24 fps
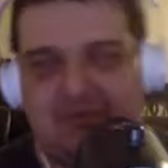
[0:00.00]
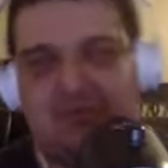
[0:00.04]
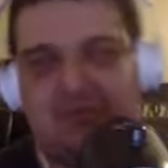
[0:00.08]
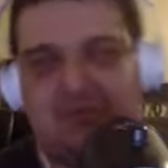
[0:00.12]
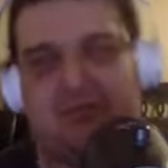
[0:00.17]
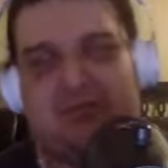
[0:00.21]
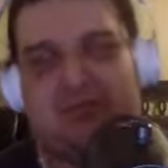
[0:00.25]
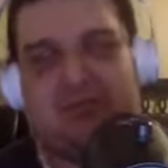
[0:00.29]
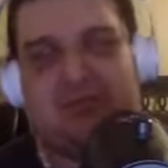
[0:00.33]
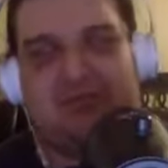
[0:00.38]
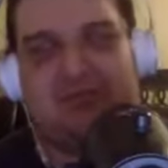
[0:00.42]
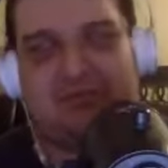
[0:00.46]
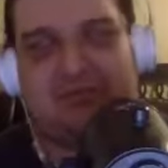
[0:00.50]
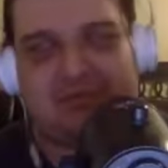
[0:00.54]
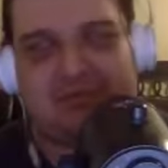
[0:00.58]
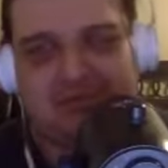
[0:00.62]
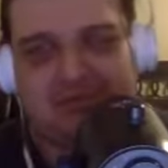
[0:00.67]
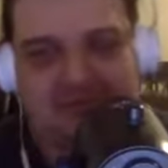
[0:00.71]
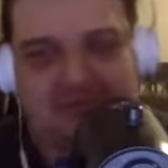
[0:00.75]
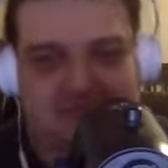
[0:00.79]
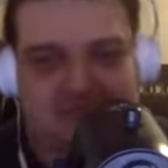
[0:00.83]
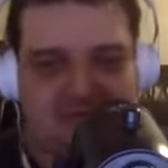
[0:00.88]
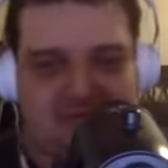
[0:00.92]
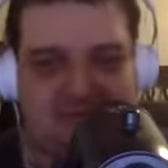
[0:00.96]
but
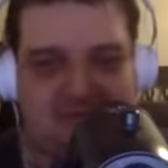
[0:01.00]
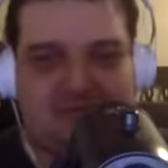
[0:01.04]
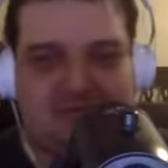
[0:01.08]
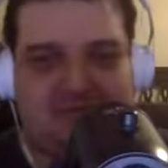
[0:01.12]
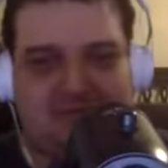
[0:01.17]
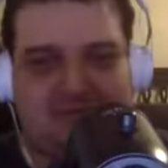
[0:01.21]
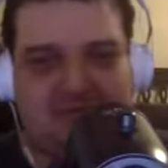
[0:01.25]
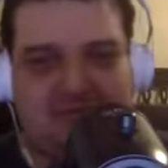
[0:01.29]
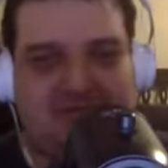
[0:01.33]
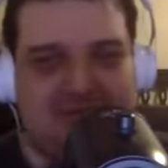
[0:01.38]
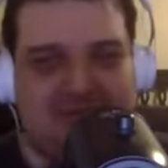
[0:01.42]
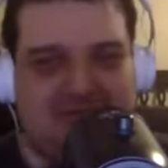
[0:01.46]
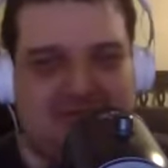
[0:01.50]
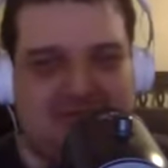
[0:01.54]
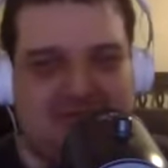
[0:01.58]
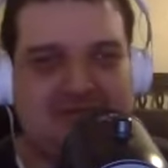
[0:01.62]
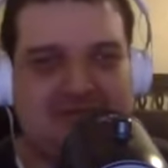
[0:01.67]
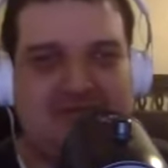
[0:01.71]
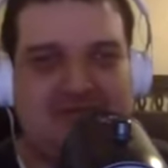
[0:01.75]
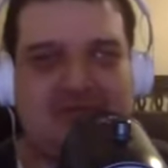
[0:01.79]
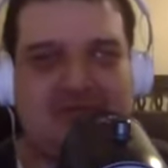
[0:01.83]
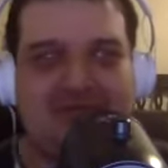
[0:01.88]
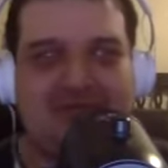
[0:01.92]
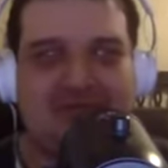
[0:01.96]
like
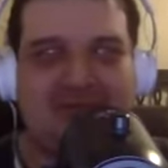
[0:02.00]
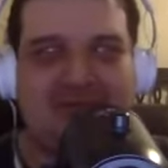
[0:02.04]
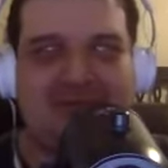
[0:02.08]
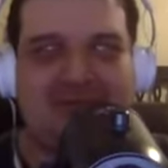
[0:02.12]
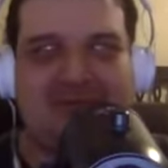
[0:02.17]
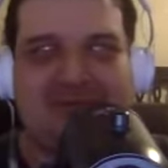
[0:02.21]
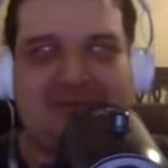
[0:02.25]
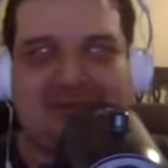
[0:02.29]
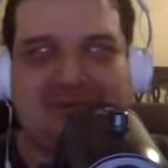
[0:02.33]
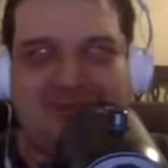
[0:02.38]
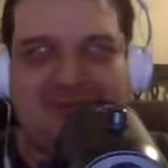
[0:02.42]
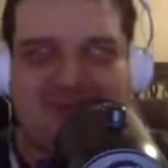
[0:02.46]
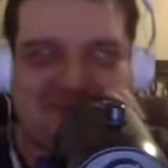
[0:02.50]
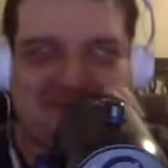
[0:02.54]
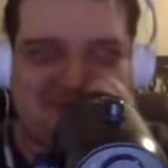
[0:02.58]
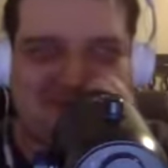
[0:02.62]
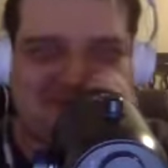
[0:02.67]
you can you either have